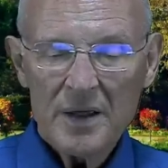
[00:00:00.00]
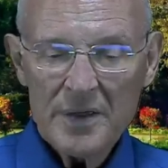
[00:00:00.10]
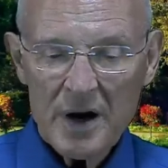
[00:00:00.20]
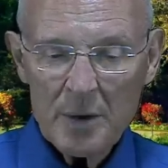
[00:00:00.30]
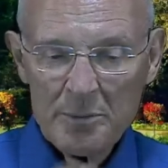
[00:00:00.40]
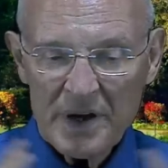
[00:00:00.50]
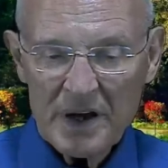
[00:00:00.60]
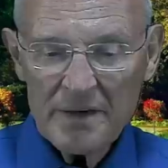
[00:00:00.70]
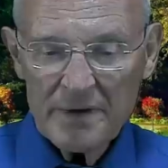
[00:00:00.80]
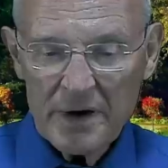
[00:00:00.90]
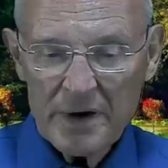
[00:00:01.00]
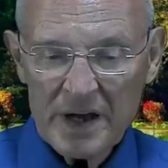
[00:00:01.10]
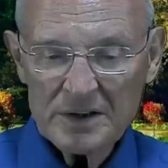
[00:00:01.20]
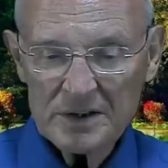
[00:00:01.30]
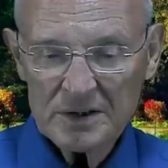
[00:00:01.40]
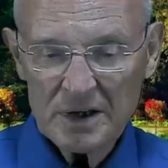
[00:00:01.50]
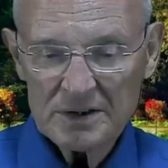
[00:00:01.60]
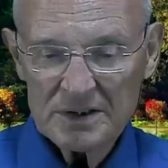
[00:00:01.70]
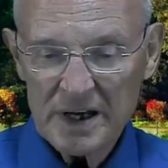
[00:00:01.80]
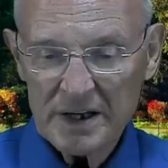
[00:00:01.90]
There are many variations on
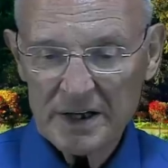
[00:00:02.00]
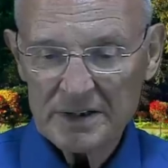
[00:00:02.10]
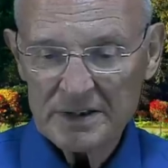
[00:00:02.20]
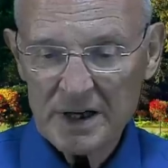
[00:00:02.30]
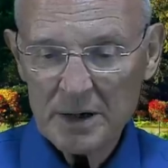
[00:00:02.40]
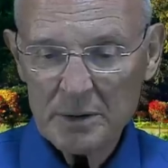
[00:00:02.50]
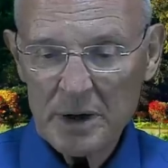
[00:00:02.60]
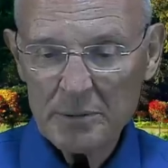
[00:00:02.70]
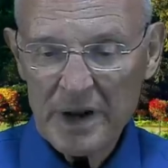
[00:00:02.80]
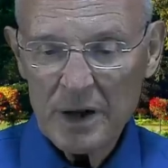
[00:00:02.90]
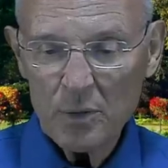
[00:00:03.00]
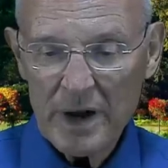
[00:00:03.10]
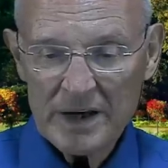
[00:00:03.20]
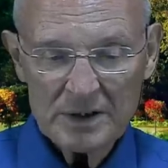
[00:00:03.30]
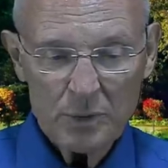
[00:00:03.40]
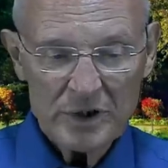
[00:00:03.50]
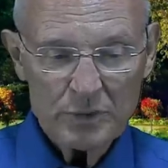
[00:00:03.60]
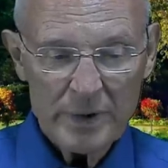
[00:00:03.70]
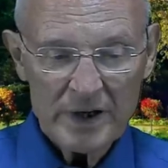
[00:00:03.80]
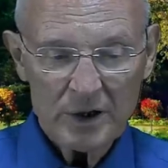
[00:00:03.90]
sin and sin in many ways in which
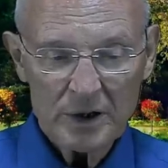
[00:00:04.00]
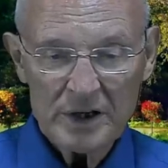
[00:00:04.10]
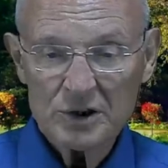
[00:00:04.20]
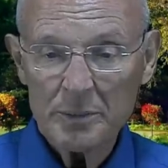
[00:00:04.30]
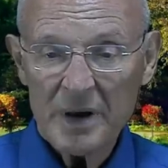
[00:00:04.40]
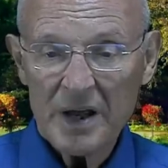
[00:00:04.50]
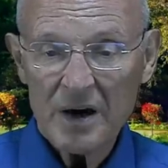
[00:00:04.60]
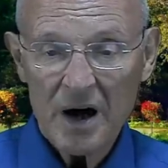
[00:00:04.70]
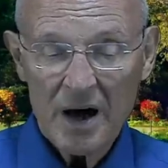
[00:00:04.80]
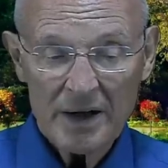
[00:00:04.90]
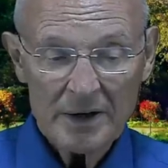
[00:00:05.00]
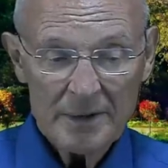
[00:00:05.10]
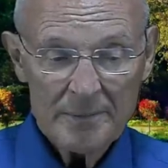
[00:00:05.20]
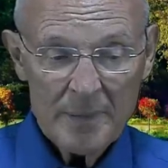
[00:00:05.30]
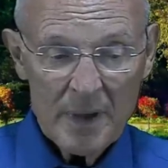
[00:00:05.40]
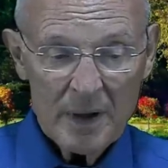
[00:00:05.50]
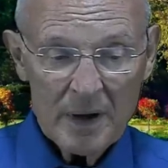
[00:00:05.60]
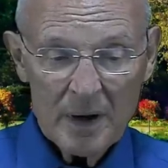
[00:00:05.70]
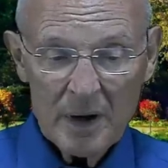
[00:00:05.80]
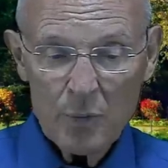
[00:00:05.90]
we can disobey God.
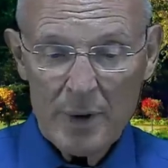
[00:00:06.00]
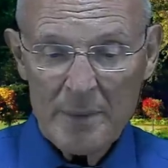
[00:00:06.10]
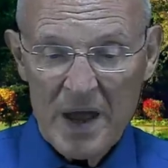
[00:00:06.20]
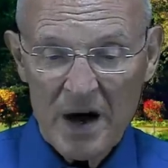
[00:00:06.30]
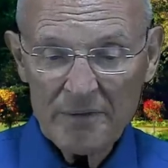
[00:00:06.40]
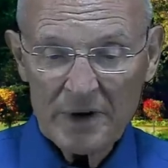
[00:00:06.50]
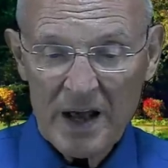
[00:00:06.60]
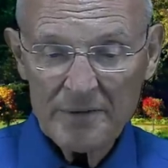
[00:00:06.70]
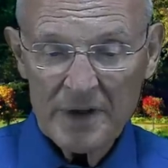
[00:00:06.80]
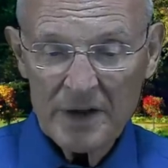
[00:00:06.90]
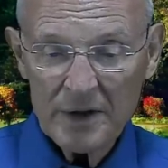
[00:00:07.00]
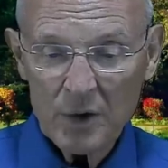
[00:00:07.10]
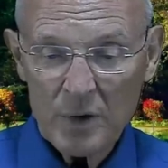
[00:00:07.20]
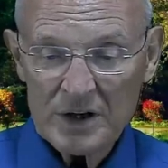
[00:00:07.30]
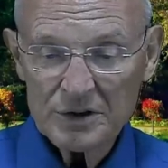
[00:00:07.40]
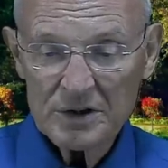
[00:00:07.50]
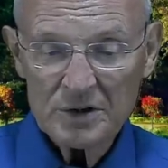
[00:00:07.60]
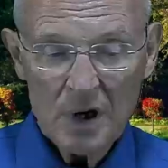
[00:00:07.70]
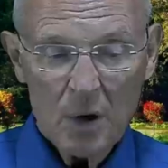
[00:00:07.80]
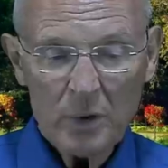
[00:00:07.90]
We may often have hear the questions,
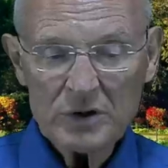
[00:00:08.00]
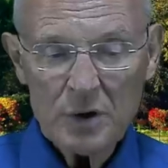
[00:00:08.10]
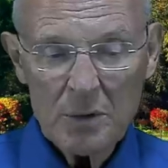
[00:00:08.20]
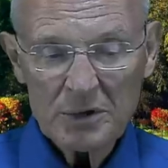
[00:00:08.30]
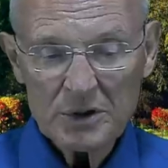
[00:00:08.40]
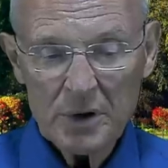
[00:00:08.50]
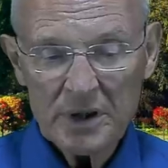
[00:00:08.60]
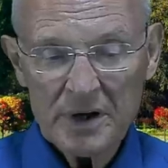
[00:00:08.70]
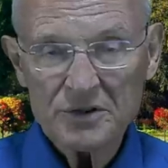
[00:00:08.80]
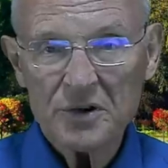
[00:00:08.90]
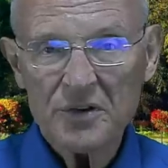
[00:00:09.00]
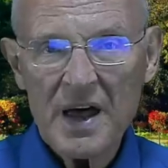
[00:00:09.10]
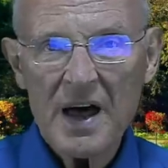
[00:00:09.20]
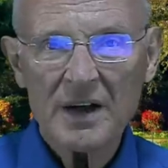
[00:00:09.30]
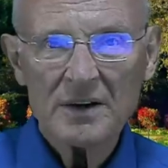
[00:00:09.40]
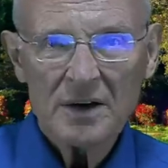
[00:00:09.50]
what's wrong with doing this or that?